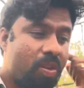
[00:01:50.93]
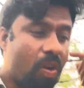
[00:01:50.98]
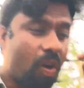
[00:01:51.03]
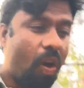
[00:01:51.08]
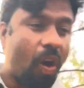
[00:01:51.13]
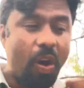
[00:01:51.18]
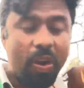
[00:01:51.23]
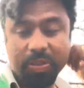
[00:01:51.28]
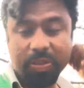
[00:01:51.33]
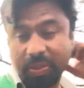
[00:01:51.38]

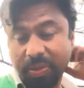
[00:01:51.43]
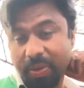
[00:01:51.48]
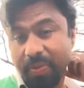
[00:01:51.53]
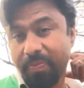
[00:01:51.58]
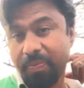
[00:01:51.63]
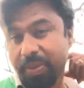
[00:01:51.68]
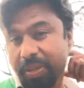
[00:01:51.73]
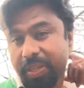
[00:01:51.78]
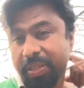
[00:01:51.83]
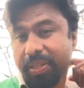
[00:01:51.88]

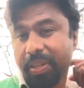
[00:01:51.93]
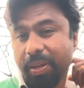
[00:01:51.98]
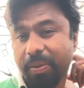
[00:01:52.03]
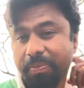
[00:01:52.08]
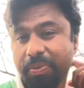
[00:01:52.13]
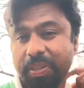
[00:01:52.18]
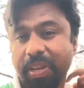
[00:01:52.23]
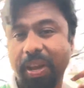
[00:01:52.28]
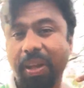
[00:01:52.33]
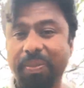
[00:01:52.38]
awesome within
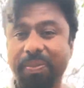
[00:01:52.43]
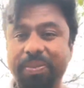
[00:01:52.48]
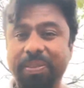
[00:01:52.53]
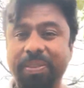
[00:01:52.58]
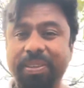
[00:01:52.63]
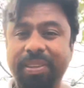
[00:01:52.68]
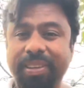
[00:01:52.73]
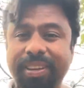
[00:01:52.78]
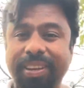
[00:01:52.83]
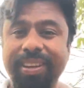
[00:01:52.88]
themselves.
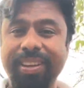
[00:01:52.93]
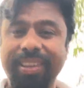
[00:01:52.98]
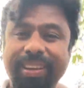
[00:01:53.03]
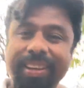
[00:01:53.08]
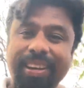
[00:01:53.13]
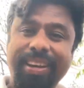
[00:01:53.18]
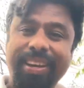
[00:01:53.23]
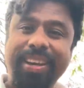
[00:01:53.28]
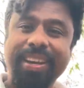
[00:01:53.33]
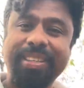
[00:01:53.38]

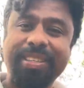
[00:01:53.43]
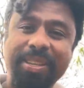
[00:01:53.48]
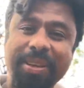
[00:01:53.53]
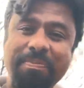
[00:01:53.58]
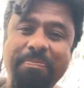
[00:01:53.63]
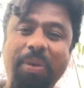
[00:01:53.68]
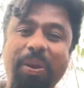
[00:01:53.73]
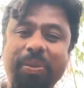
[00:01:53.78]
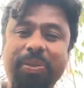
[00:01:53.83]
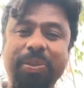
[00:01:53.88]
It's
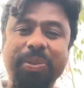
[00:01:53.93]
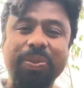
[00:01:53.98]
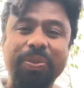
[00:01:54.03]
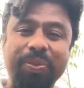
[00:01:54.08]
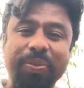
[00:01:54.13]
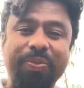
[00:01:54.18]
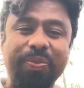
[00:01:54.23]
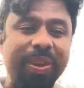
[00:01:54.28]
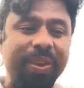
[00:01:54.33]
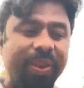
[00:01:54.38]
important
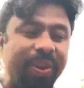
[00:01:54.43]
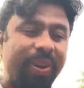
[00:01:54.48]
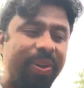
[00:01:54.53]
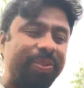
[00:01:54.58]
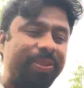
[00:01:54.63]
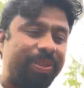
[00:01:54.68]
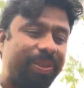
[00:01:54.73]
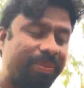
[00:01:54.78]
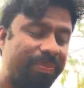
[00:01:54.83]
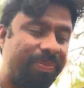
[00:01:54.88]
to feel
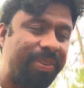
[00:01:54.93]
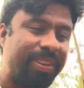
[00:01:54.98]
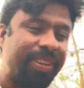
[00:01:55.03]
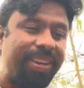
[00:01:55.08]
awesome.